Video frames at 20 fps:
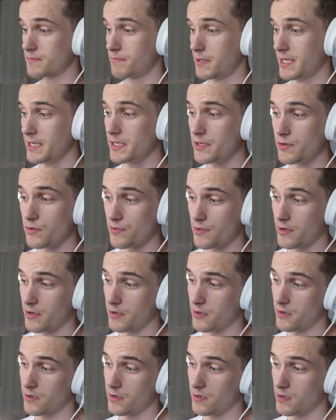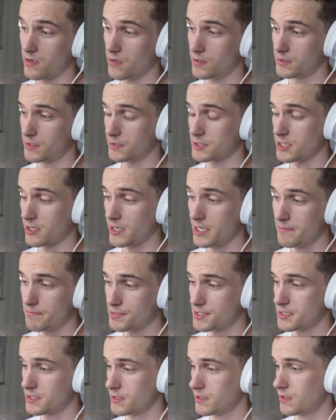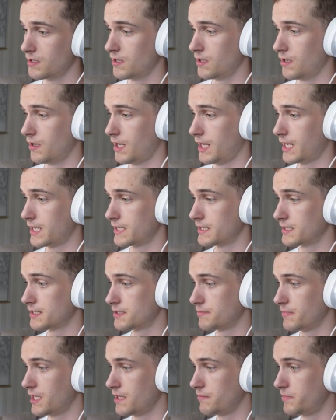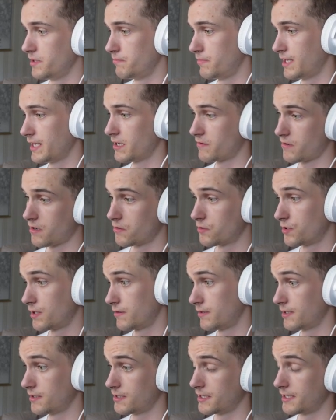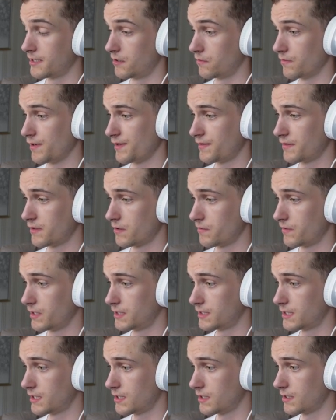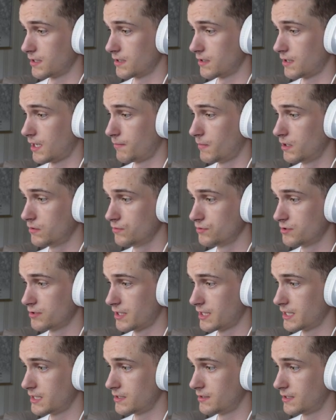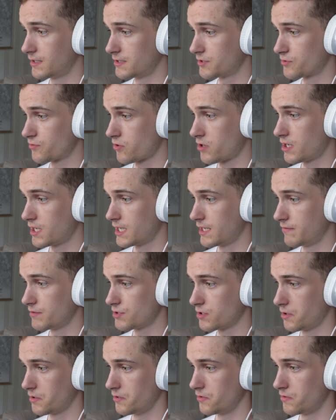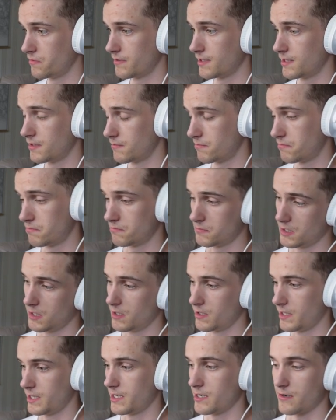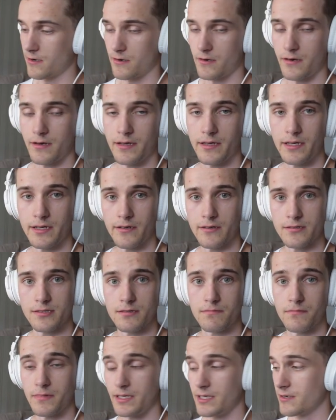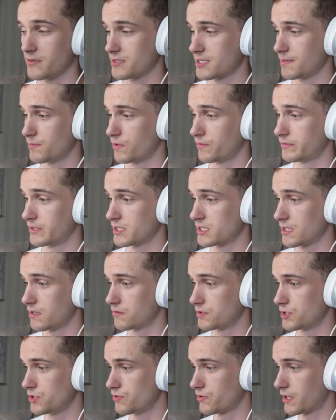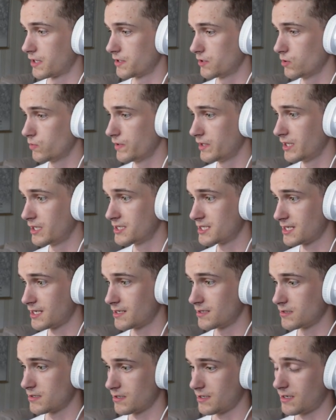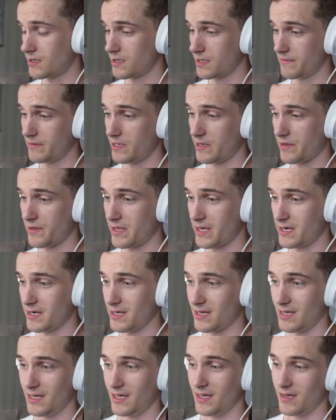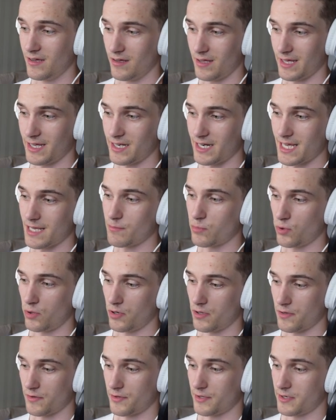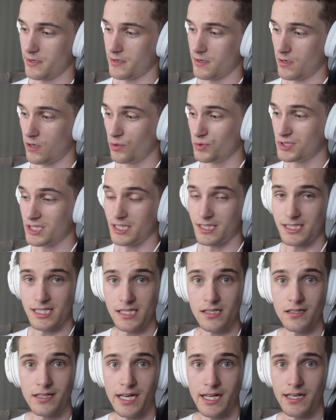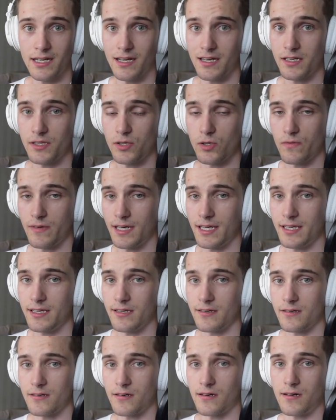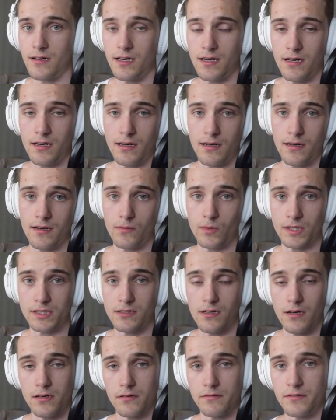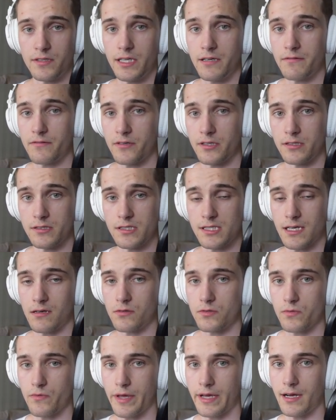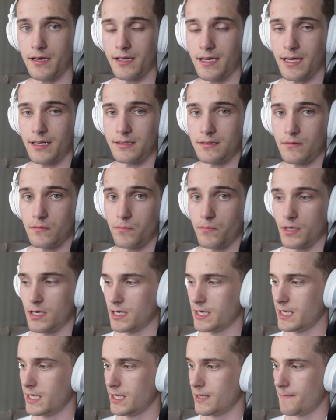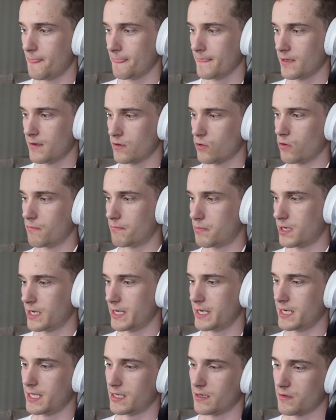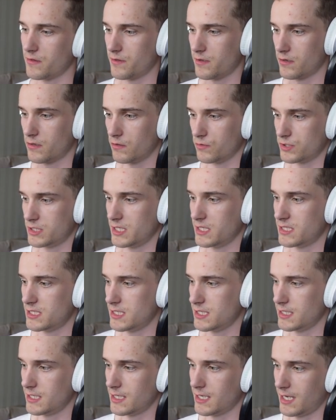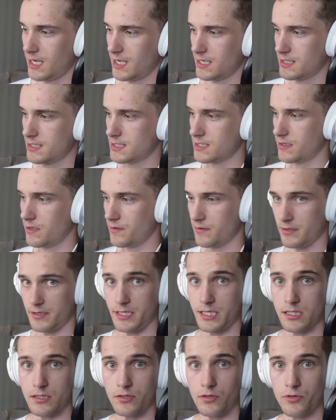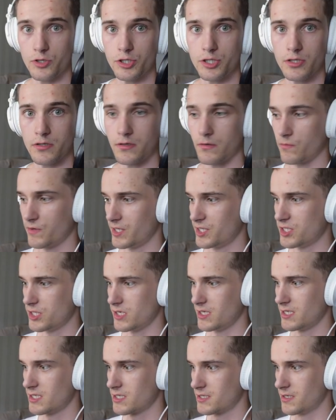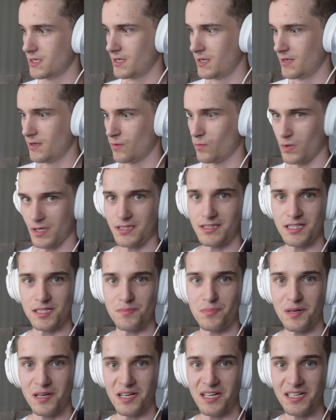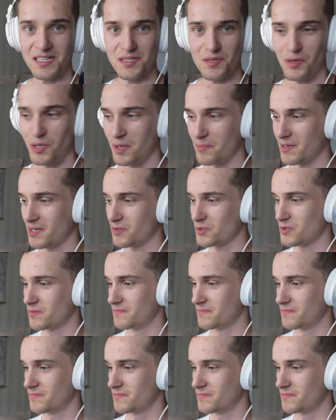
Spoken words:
play you the types and maybe play around a little with the amount and the drive, so you will hear some of the sounds you can do with it. And I will then enable the OTT again, and you will hear what kind of different sounds we can get by combining the OTT and the distortion, which is what this plugin is all about.